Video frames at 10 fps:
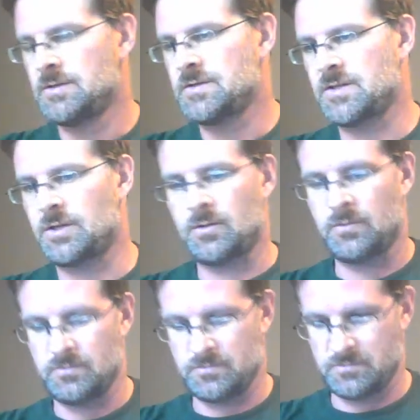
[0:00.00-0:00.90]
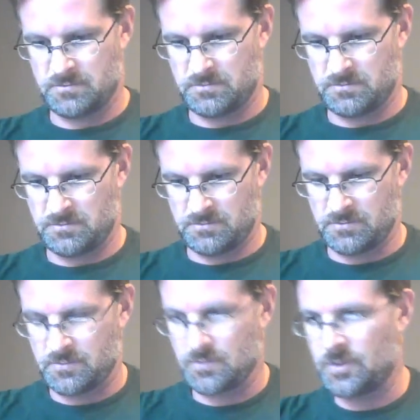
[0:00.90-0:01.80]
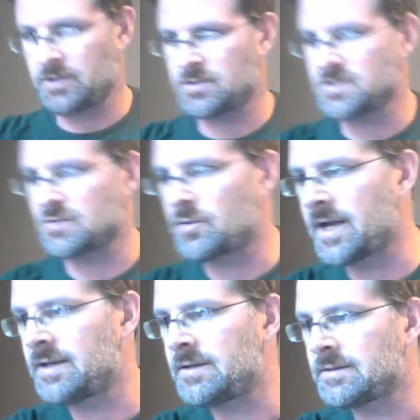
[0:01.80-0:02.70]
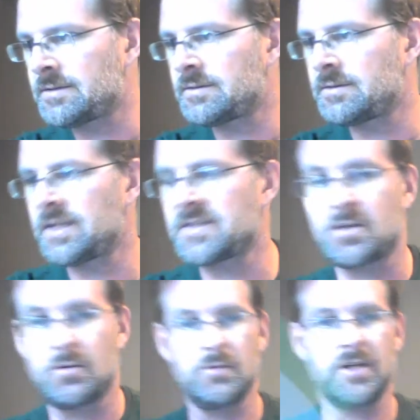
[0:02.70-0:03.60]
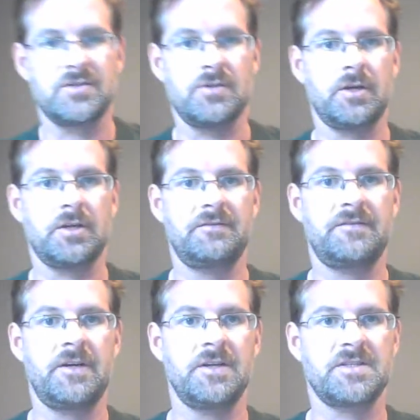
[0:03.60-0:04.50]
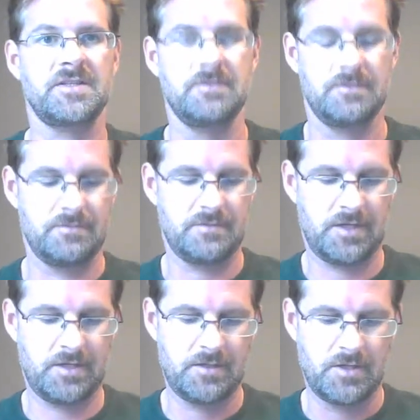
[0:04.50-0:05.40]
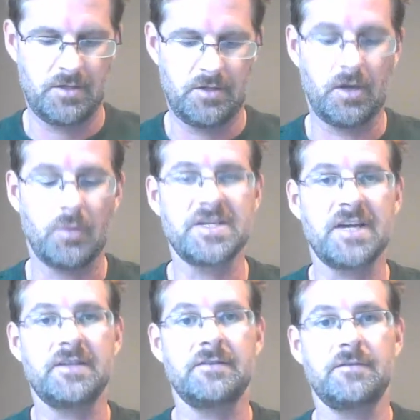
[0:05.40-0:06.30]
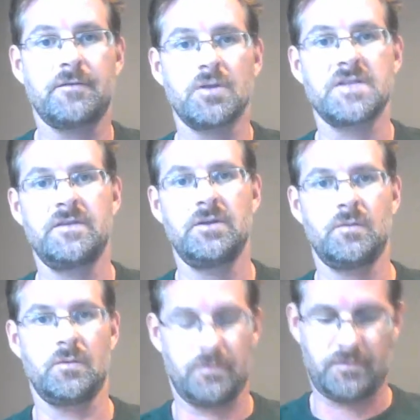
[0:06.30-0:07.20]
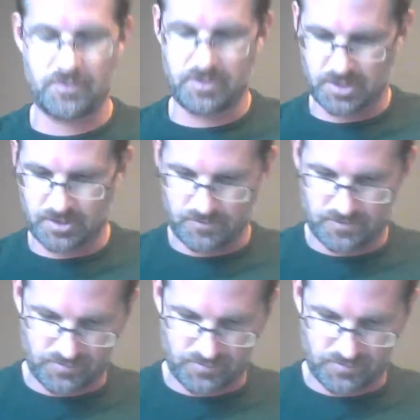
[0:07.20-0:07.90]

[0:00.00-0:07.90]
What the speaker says: So when it goes to red, let's go electronic interference. Okay. You always have to have a force field through your algorithm